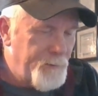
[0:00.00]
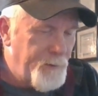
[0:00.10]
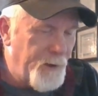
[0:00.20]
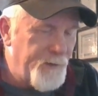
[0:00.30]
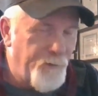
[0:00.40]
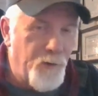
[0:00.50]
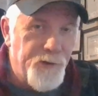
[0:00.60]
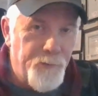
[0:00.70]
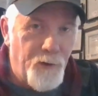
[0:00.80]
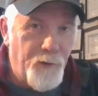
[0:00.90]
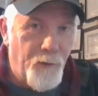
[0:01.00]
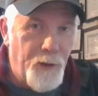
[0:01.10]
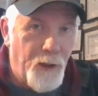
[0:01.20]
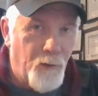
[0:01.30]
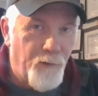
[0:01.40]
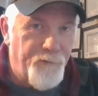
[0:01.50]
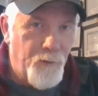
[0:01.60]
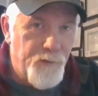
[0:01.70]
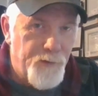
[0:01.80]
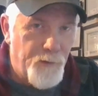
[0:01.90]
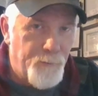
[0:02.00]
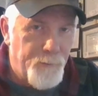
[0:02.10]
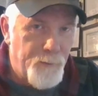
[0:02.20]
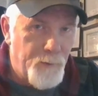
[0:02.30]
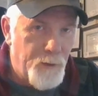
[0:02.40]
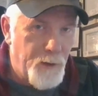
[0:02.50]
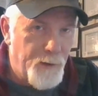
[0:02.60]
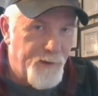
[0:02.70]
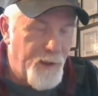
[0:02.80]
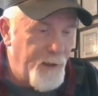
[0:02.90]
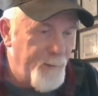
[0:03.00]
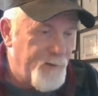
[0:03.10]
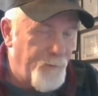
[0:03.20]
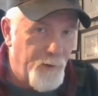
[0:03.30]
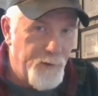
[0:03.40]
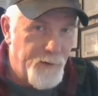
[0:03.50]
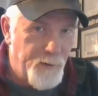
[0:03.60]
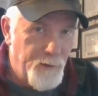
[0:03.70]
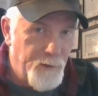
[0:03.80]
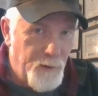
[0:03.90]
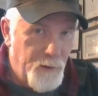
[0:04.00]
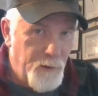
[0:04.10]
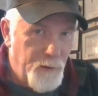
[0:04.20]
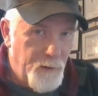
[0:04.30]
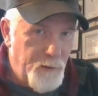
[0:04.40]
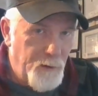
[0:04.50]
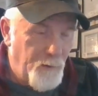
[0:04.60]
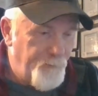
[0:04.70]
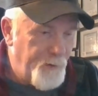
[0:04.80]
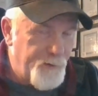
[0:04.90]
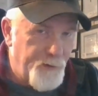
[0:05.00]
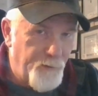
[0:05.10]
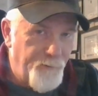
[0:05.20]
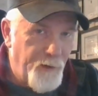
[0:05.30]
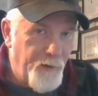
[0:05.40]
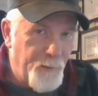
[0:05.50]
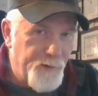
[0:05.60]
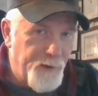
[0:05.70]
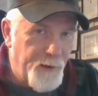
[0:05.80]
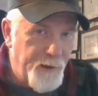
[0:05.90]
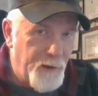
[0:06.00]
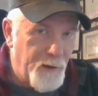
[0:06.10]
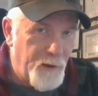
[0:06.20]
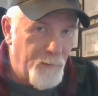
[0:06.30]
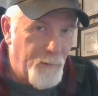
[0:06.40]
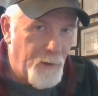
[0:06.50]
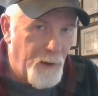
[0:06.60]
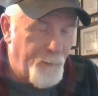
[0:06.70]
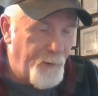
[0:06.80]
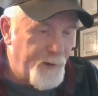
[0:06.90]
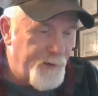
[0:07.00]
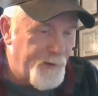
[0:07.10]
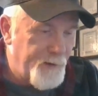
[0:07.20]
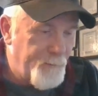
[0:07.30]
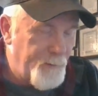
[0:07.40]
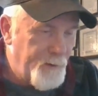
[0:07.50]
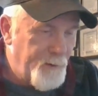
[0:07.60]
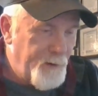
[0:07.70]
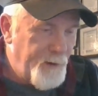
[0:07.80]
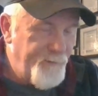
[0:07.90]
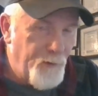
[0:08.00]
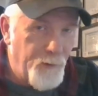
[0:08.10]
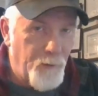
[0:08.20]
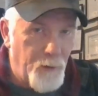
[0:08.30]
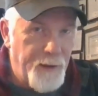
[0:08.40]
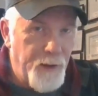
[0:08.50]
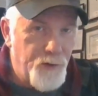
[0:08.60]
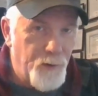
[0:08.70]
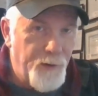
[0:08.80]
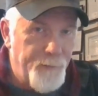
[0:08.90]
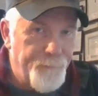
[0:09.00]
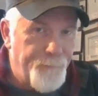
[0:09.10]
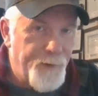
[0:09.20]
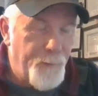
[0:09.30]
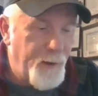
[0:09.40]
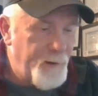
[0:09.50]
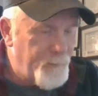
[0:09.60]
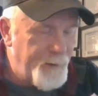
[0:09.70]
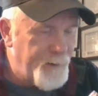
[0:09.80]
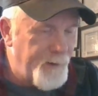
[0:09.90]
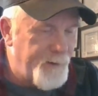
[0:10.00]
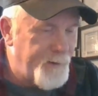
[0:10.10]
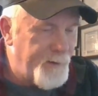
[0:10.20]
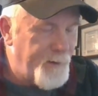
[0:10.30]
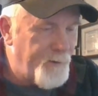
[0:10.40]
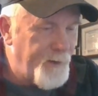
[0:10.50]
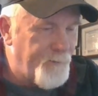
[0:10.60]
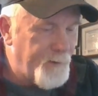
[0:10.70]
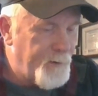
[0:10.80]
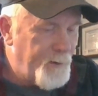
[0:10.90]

because of course we all know not all phones are the same as far as you know, there's certain variables on the um, operating system, even though they're all Android, depending, it, it's, they're different.